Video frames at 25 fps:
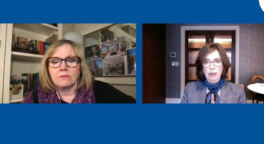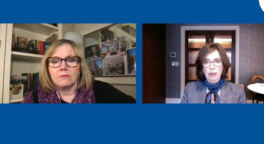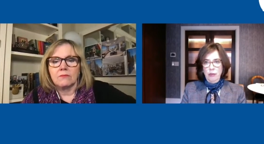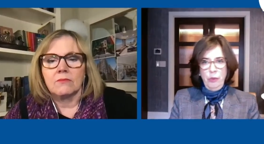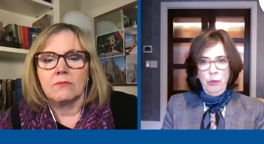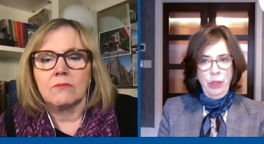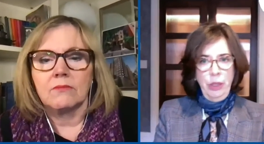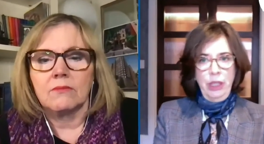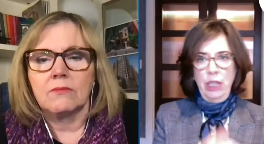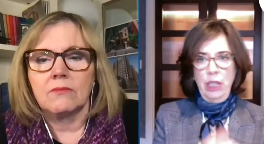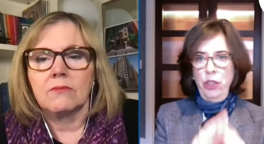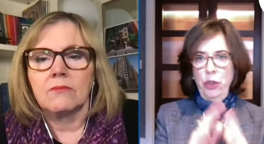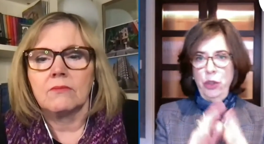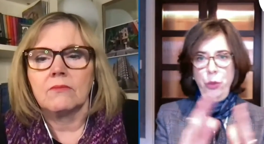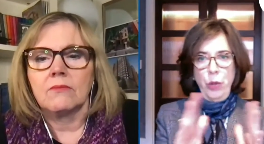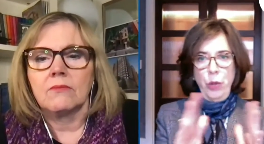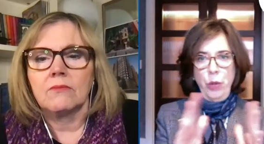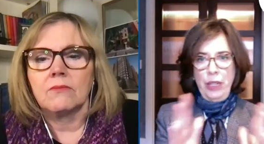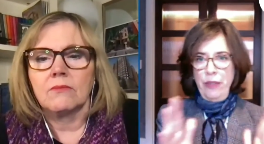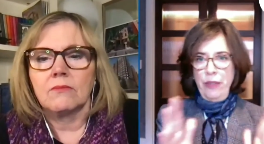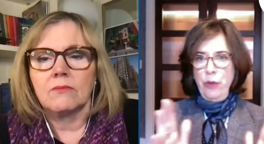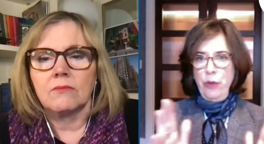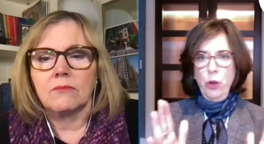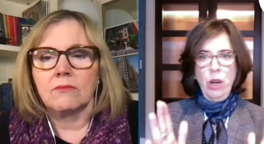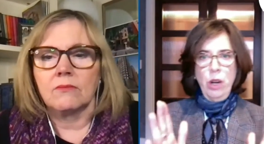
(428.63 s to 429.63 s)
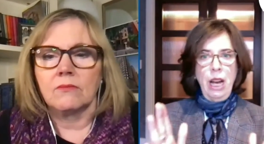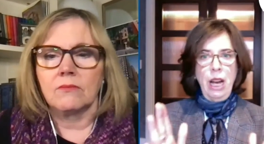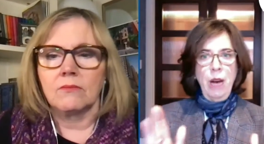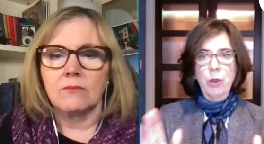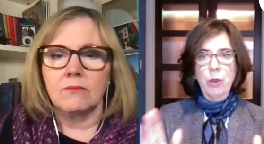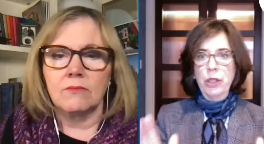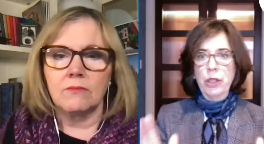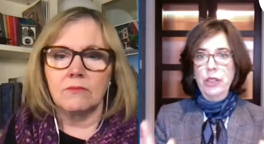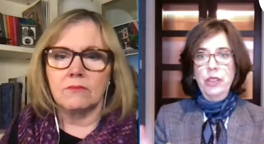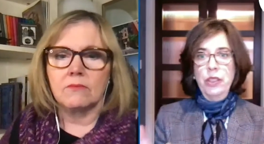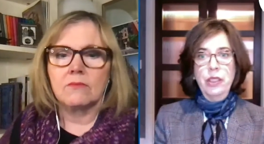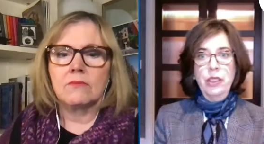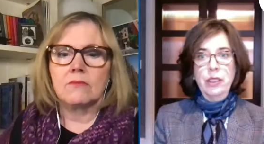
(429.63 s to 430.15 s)
Speaker 1: within 24
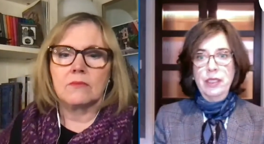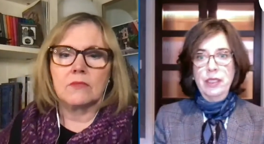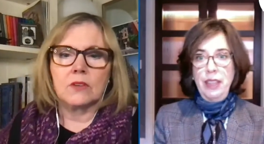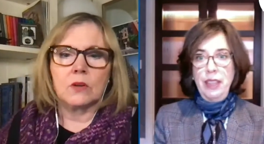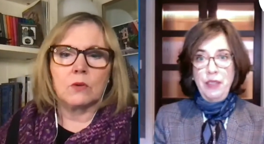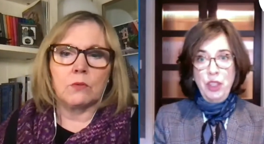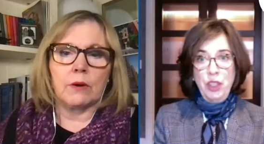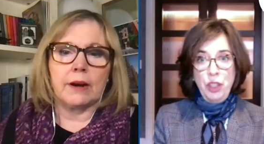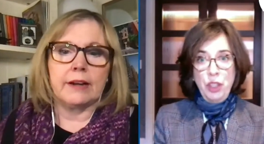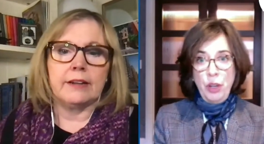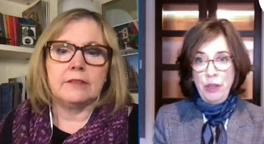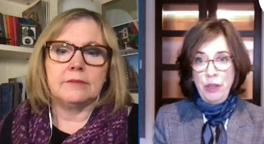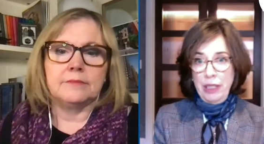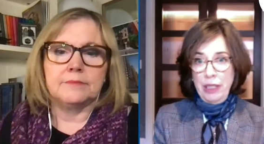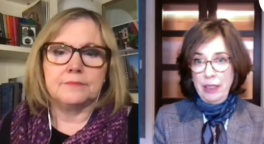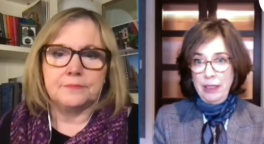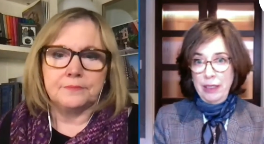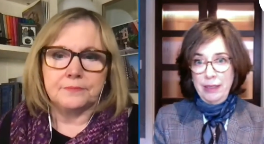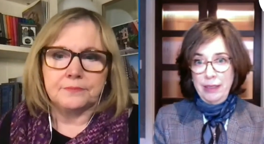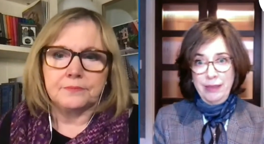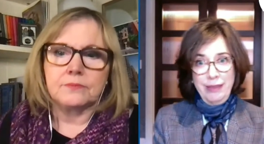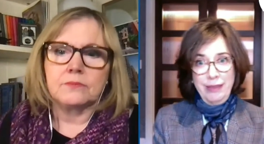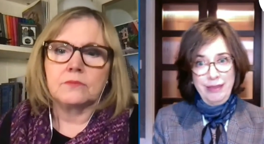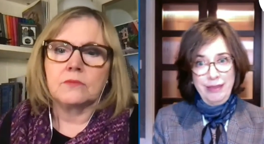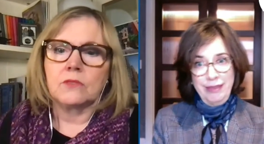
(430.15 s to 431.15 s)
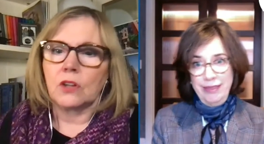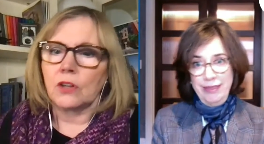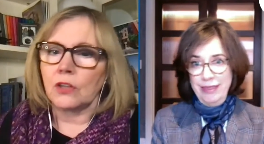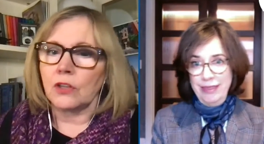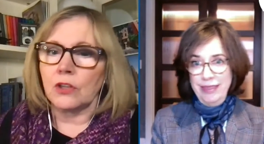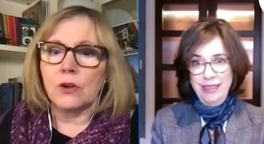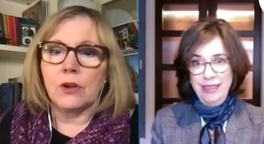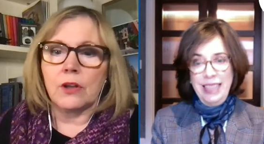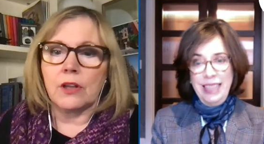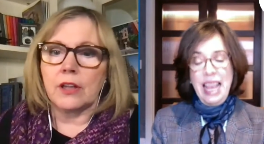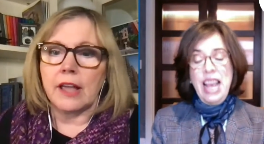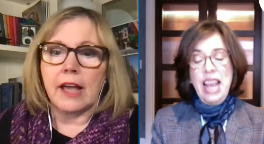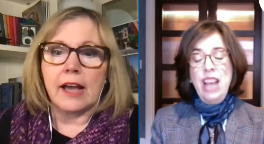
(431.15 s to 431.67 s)
hours.
Speaker 2: Seven right. Showings.
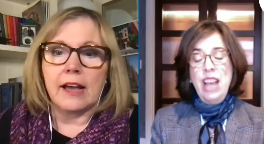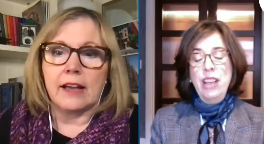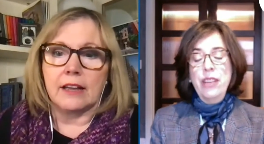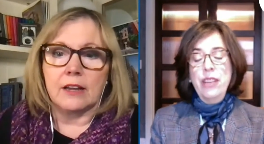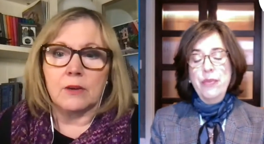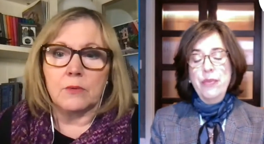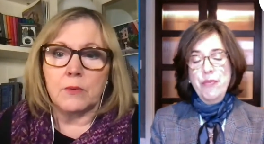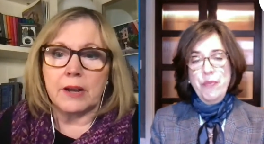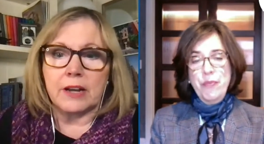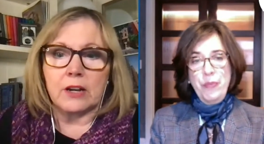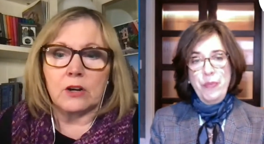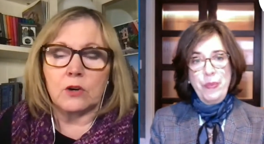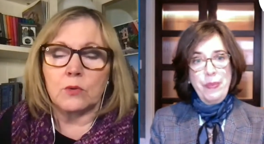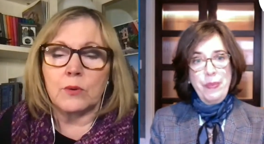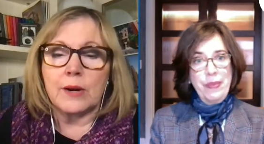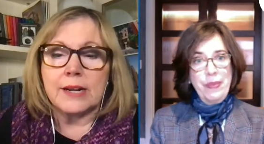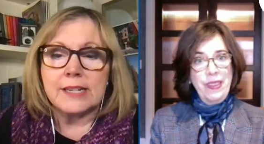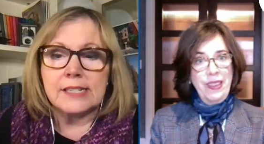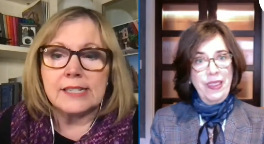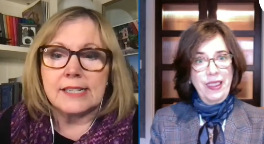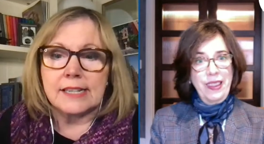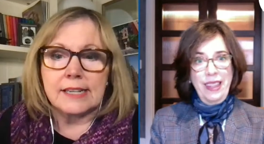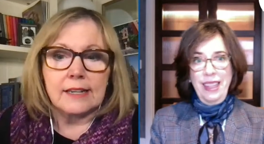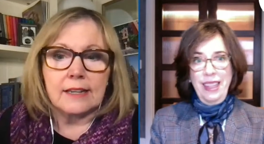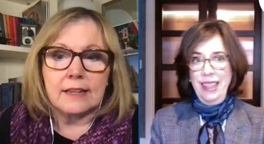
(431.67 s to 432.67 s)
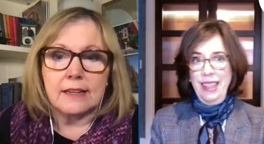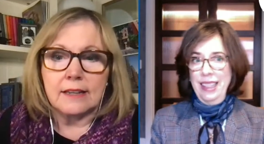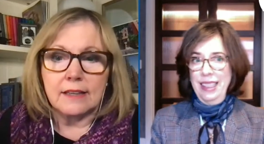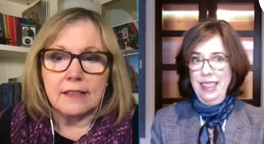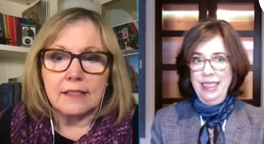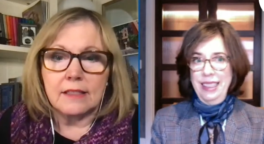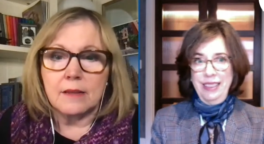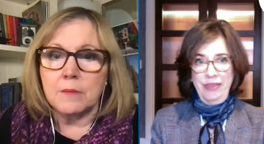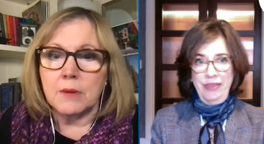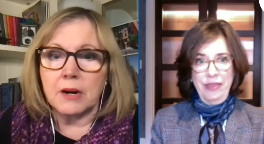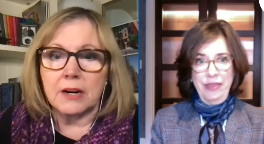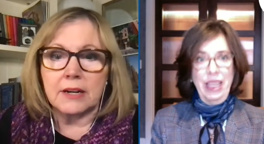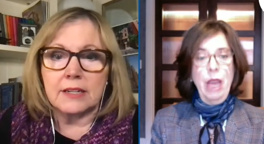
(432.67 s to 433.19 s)
You, yeah, it went crazy.
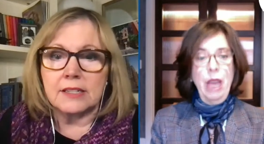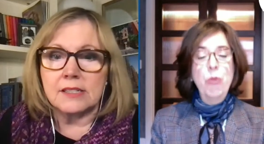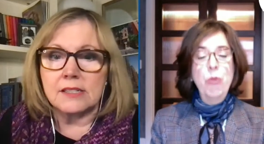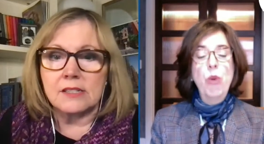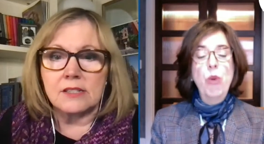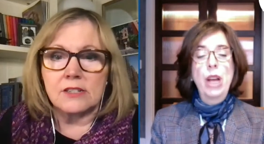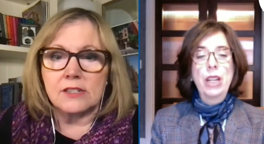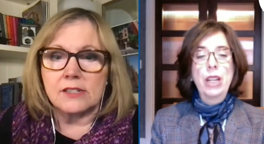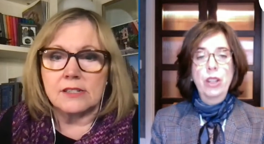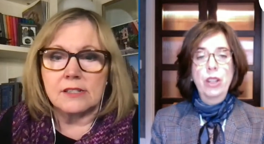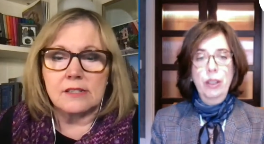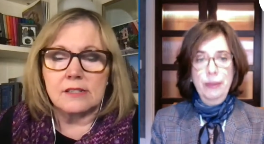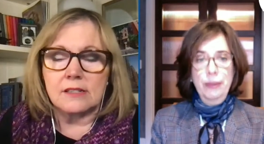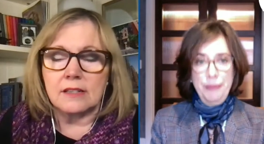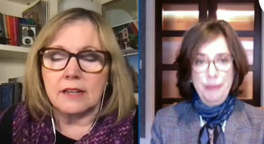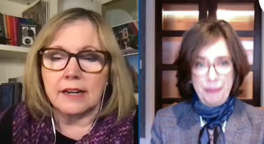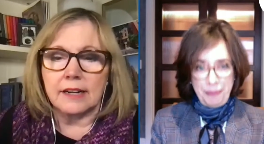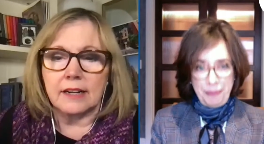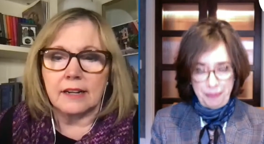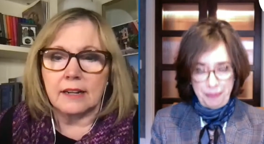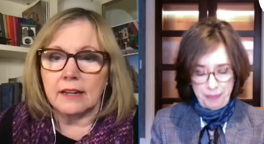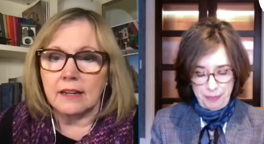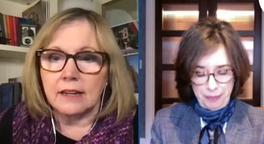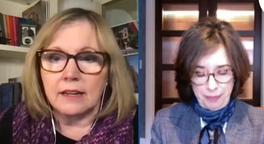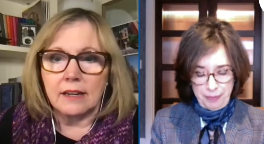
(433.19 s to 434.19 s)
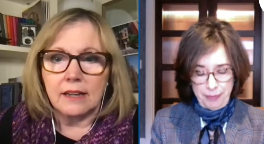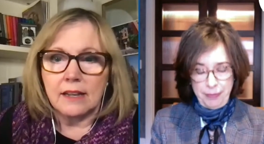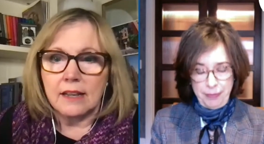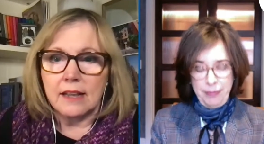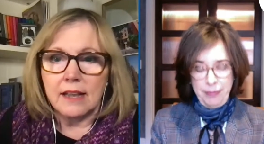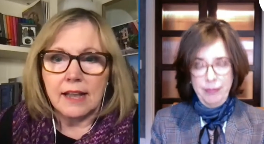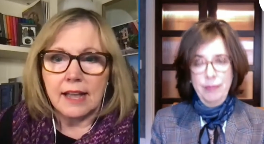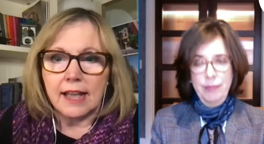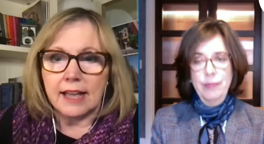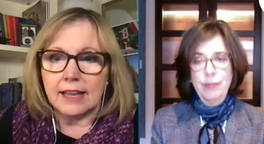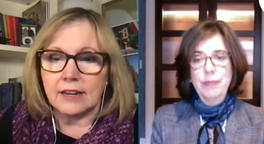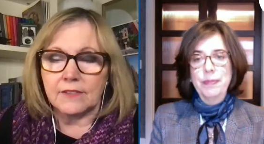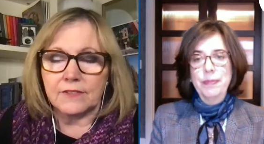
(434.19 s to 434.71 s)
The market's just like,
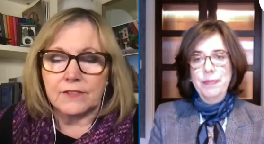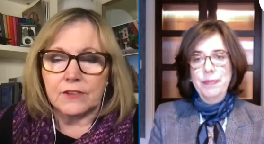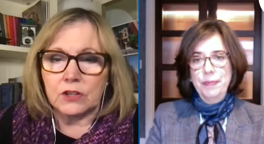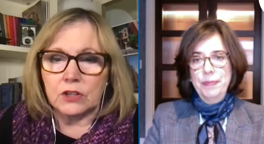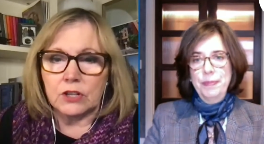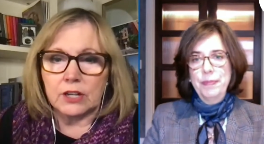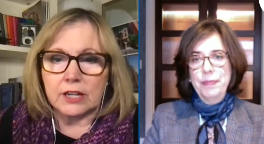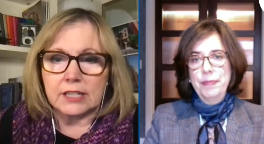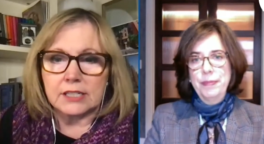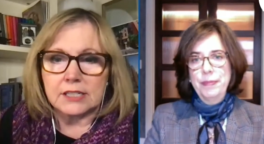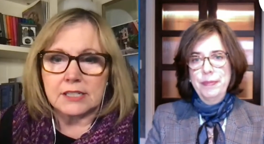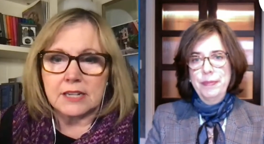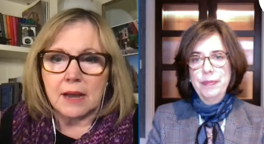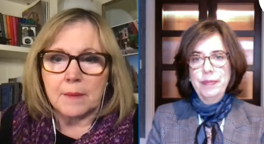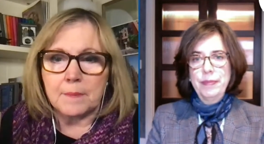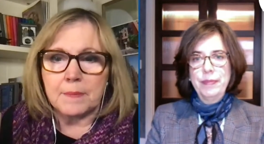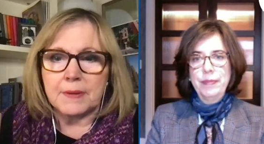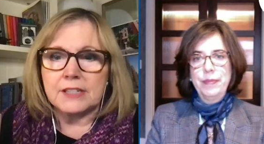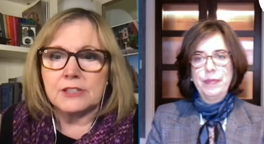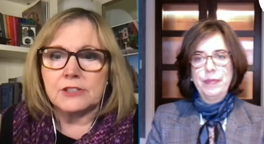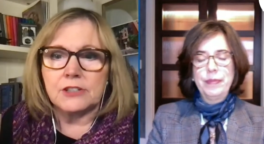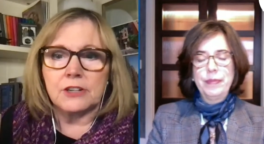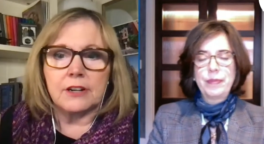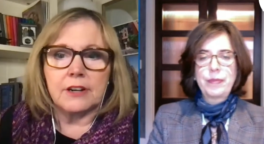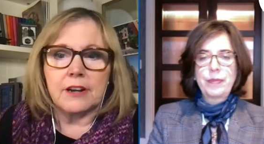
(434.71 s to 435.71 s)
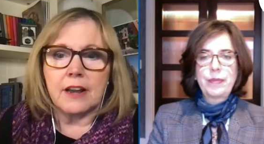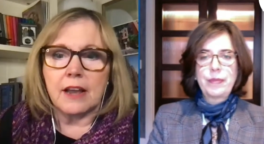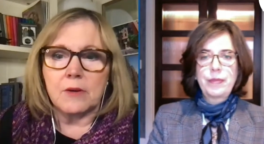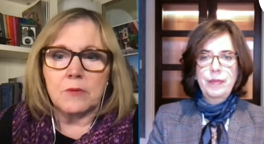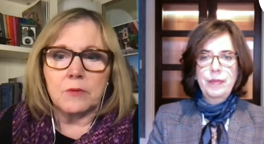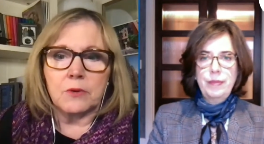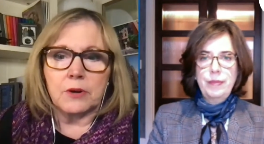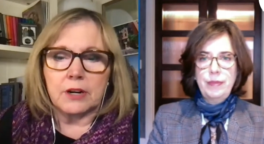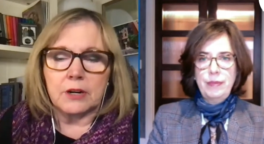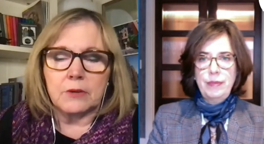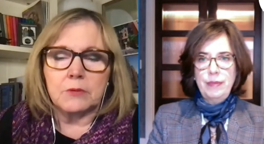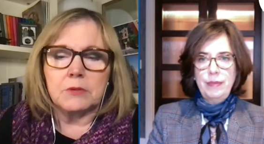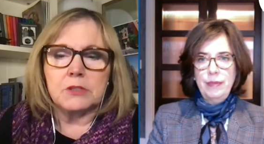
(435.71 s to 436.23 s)
and if you look at Top Agent Network,